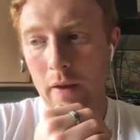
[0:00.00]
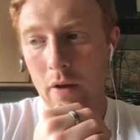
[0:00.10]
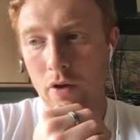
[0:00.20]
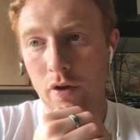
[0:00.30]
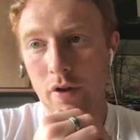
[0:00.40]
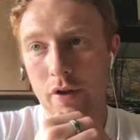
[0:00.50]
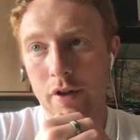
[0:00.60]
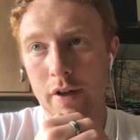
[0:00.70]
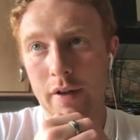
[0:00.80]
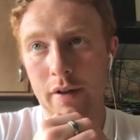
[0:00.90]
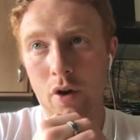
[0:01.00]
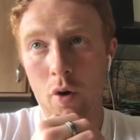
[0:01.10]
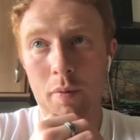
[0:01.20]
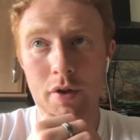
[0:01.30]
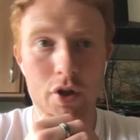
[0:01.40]
So there's the
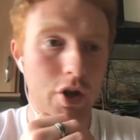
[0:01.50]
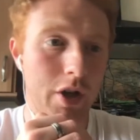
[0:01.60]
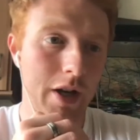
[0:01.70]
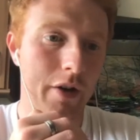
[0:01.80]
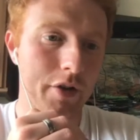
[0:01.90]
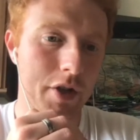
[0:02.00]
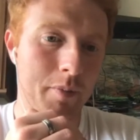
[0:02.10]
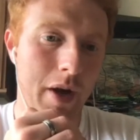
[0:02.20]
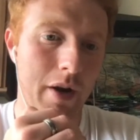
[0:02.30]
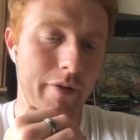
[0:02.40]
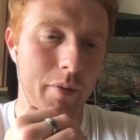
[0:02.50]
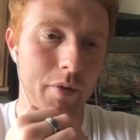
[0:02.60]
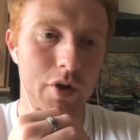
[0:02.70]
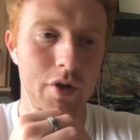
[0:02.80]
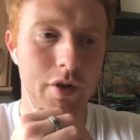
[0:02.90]
opposition analysis part of it,
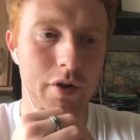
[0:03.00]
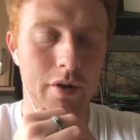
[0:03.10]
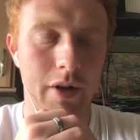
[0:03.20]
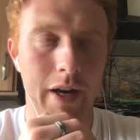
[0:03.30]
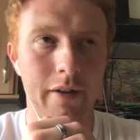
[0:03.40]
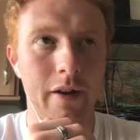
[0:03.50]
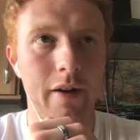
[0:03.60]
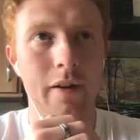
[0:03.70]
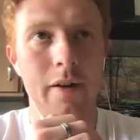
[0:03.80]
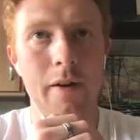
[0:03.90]
which is kind of,